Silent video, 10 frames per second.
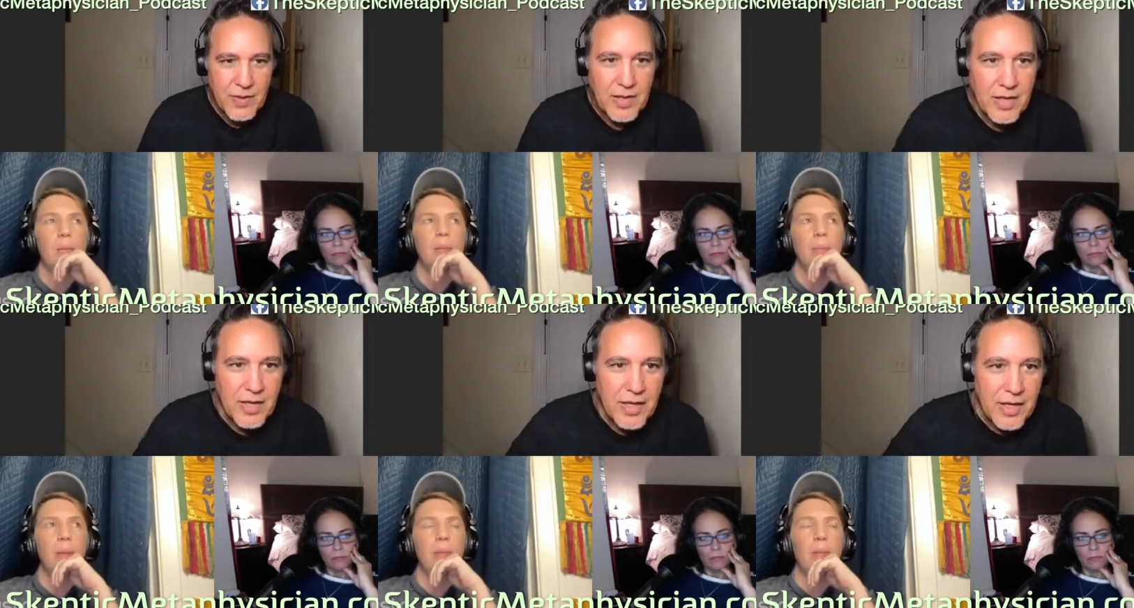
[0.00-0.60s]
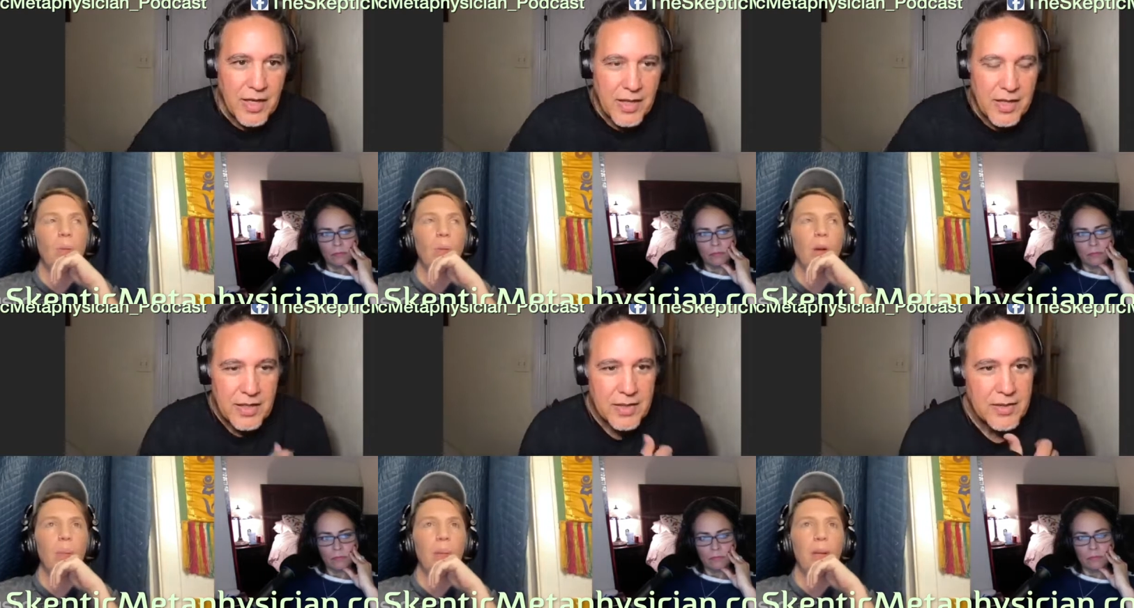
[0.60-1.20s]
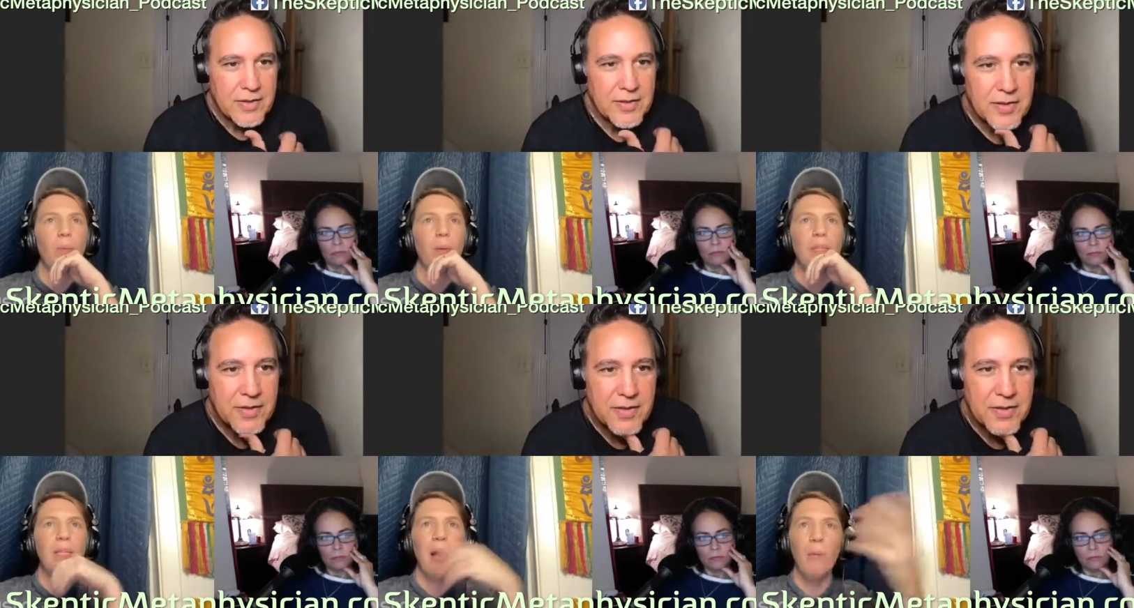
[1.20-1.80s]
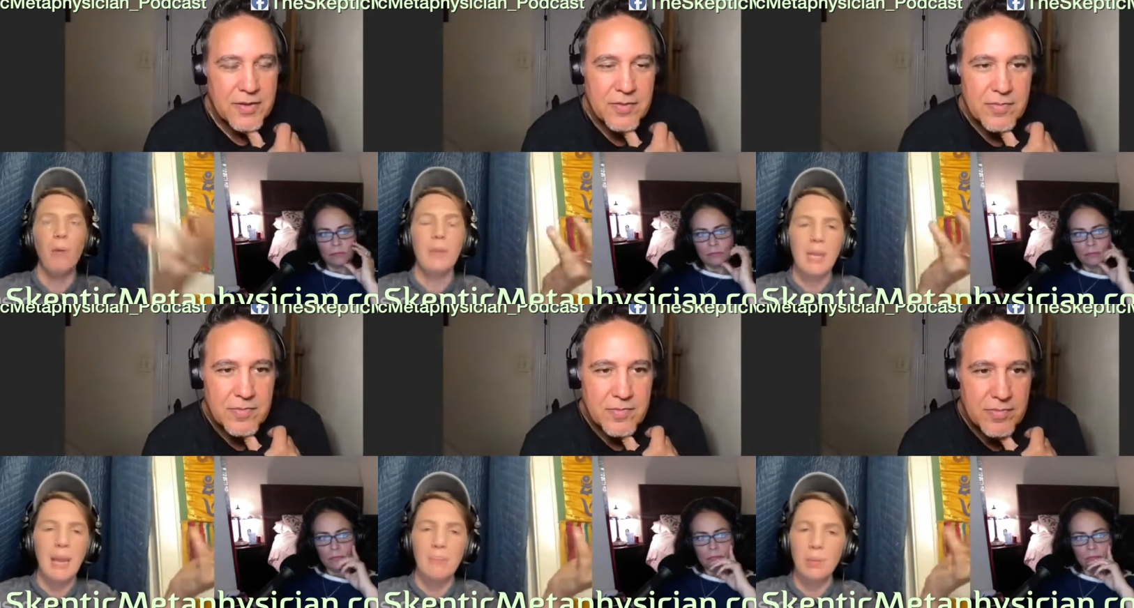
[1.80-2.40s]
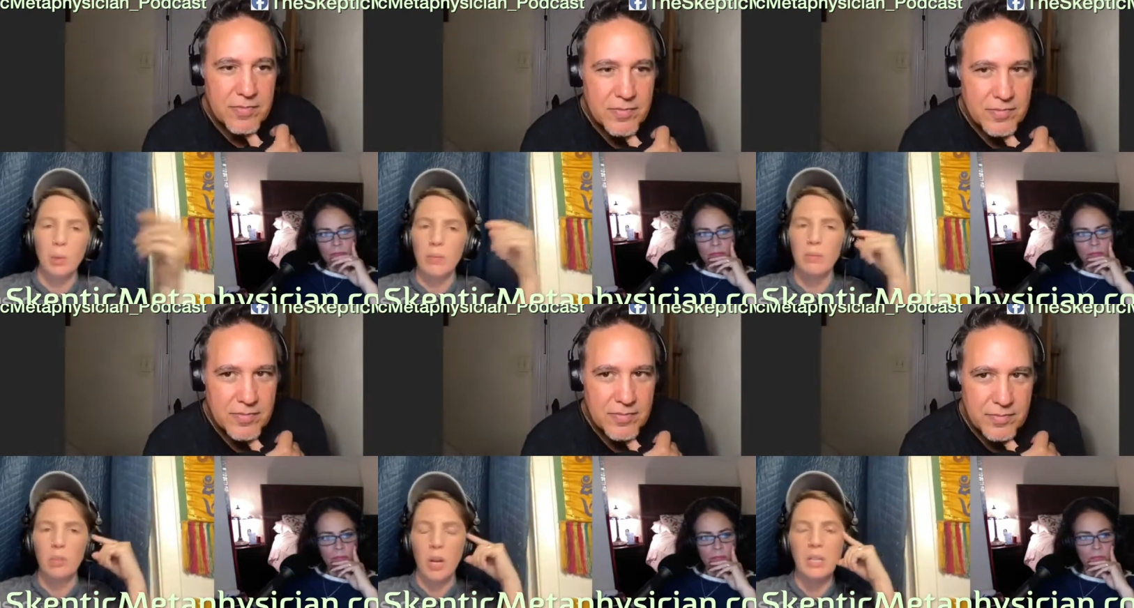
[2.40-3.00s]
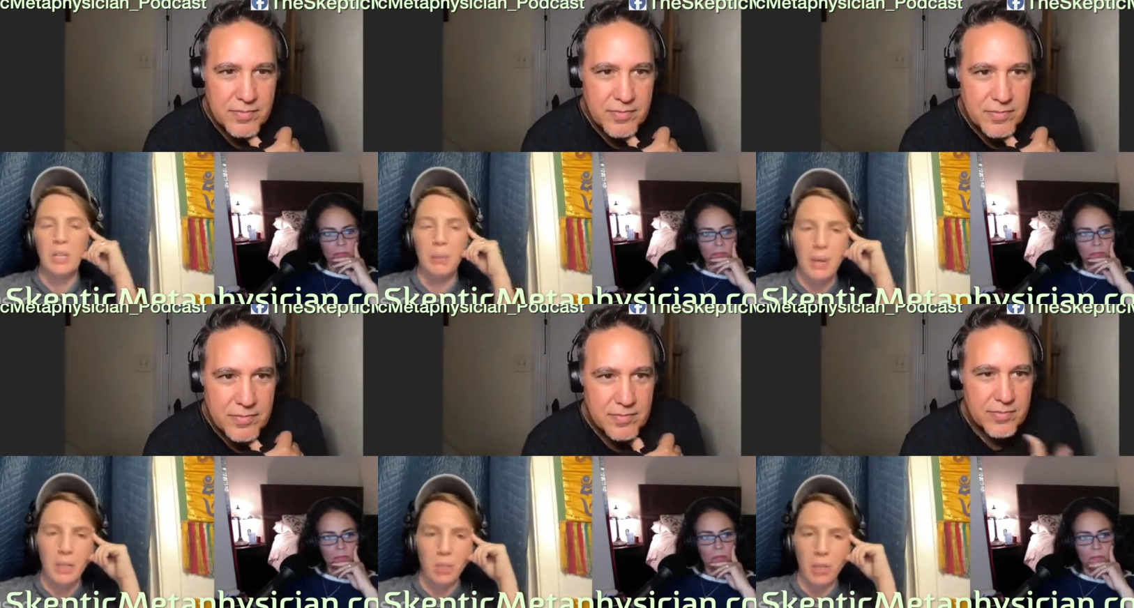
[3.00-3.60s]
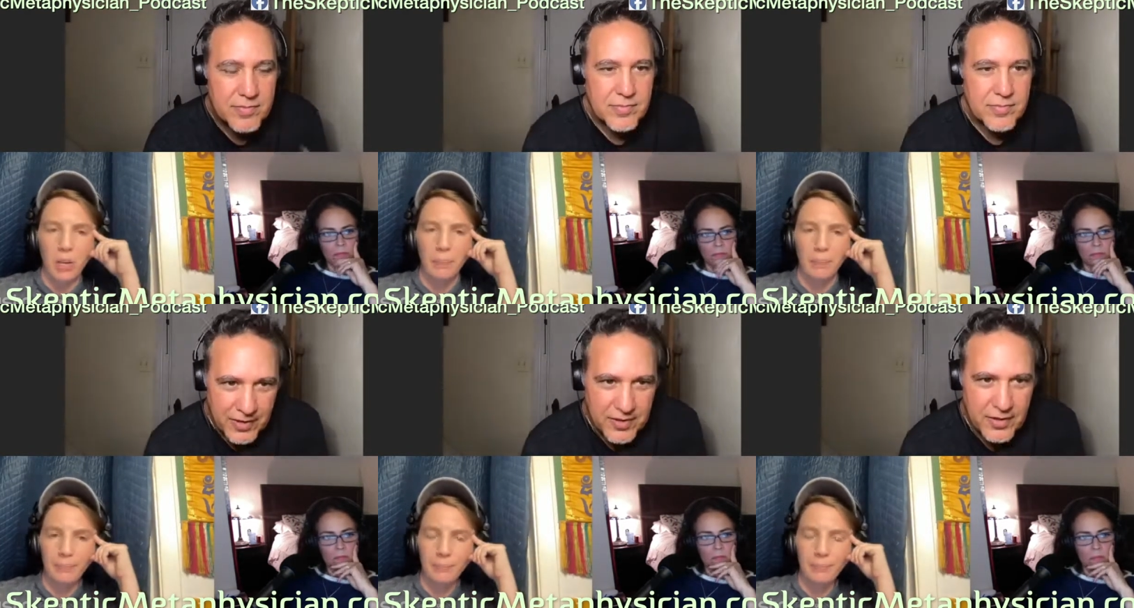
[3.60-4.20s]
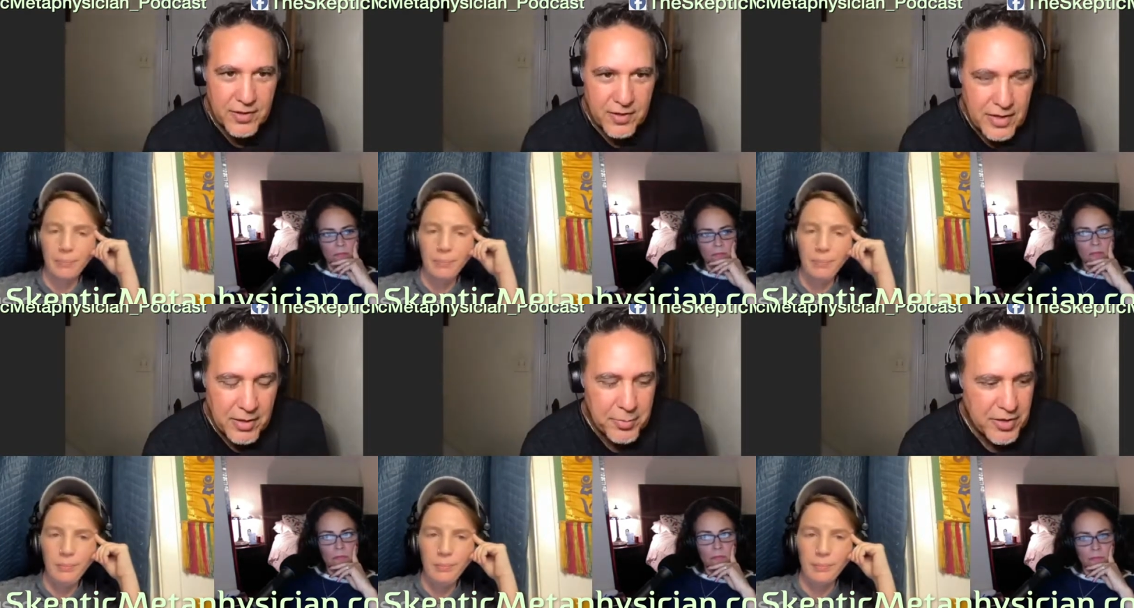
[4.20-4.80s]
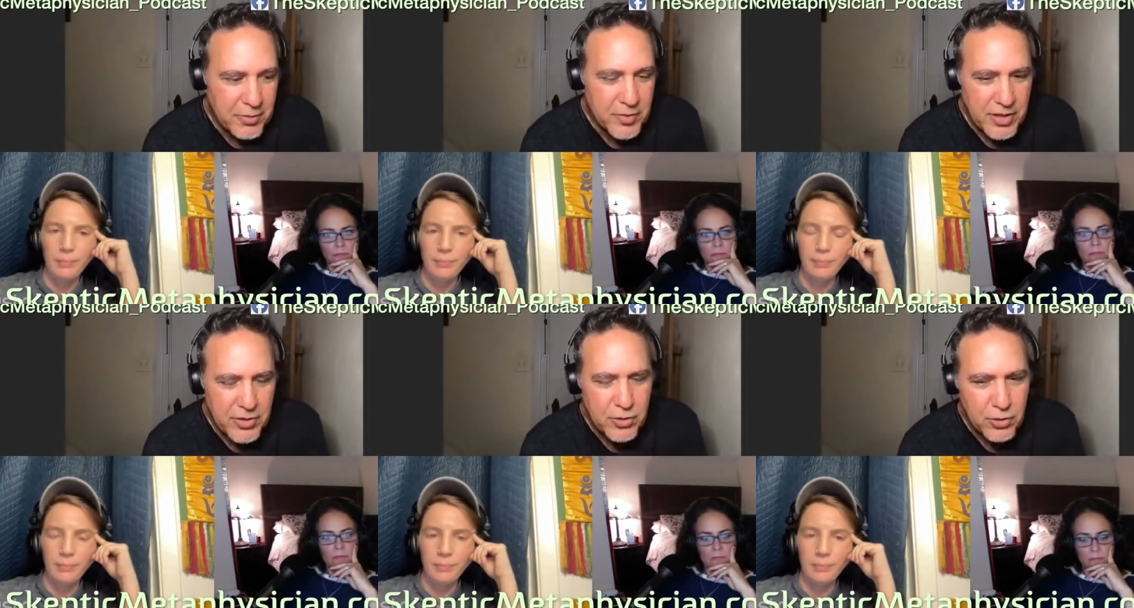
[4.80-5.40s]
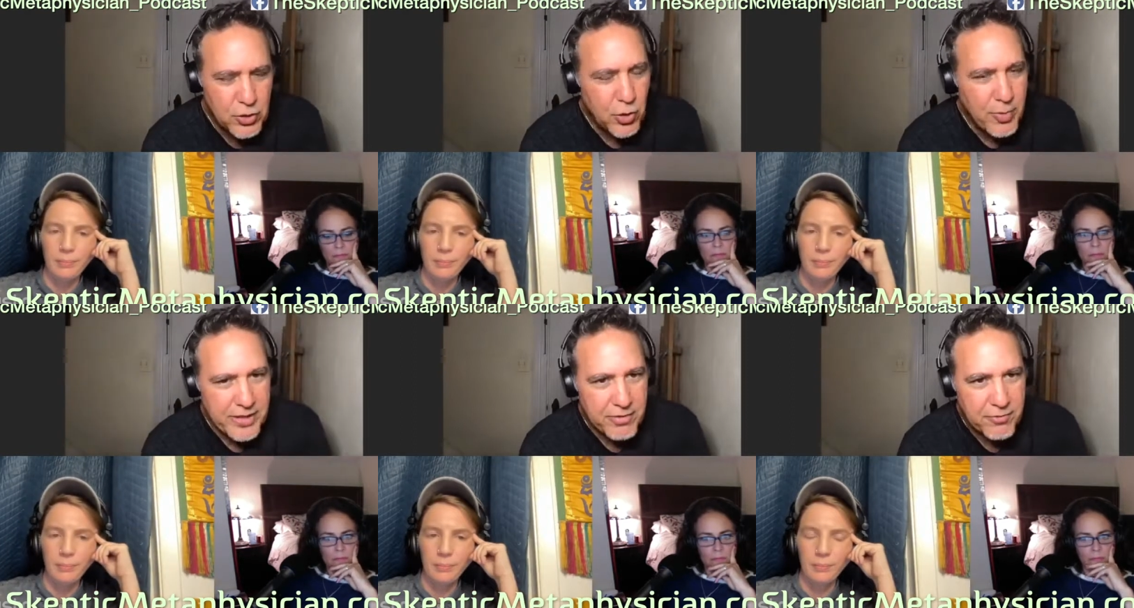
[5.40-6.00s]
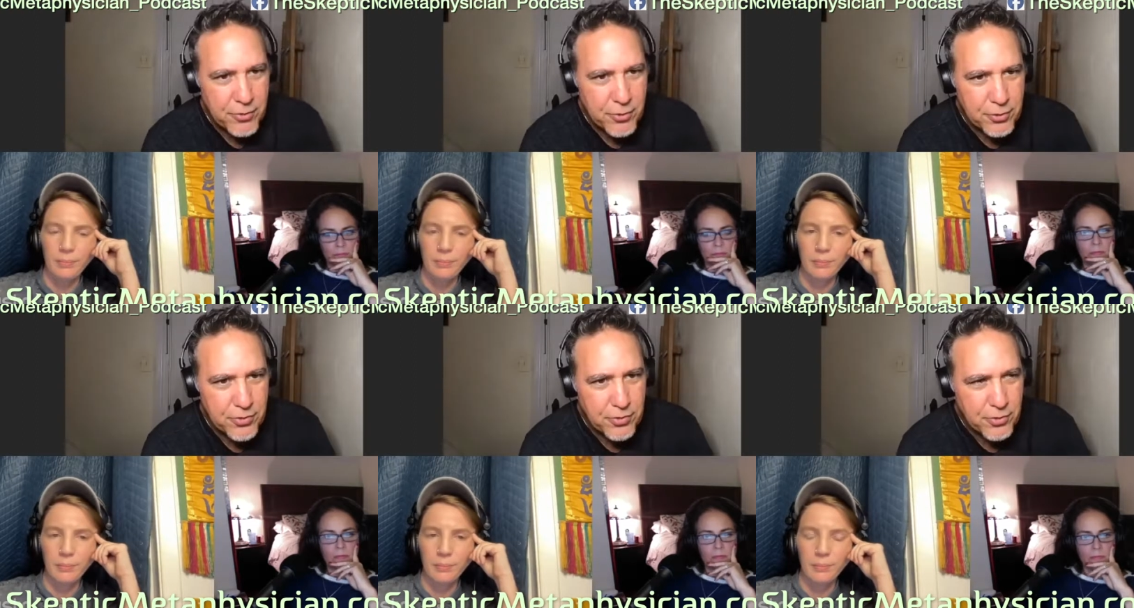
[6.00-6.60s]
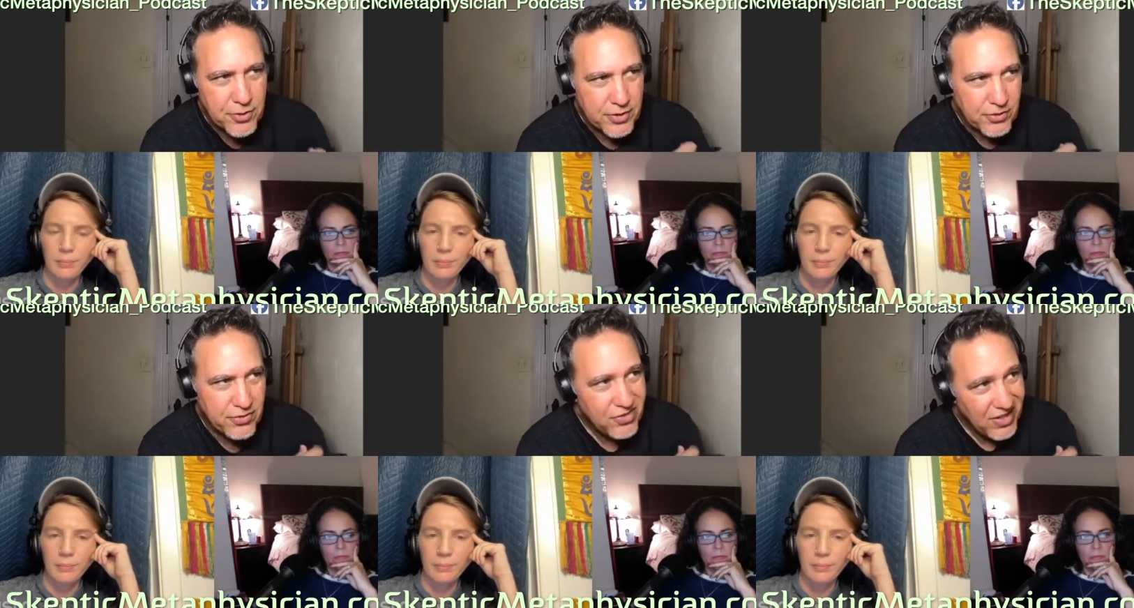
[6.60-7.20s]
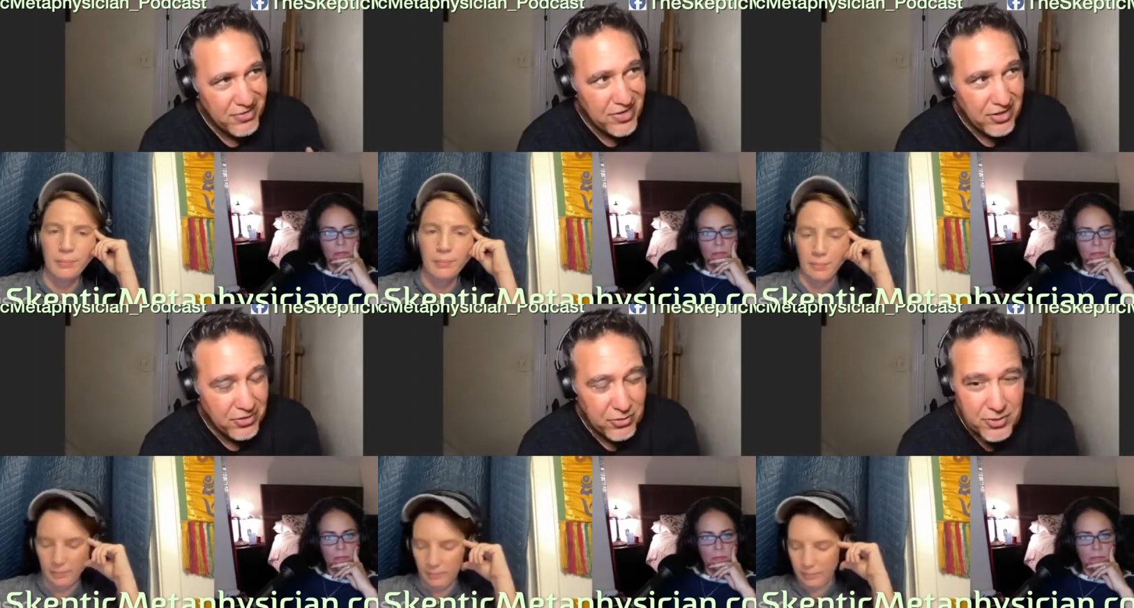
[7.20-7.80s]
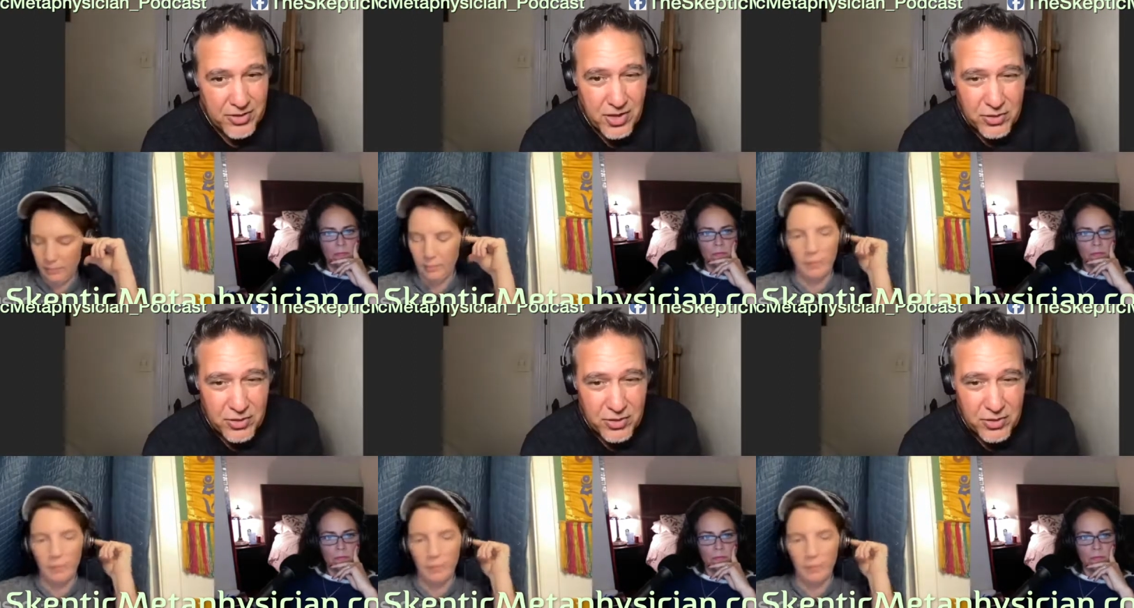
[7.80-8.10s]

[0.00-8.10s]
Speaker 1: so maybe there were, but it wasn't that one became sort of strangely mainstream.
Speaker 2: It did. Yeah, but then mm-hmm. then you you go back even further to the 70s during the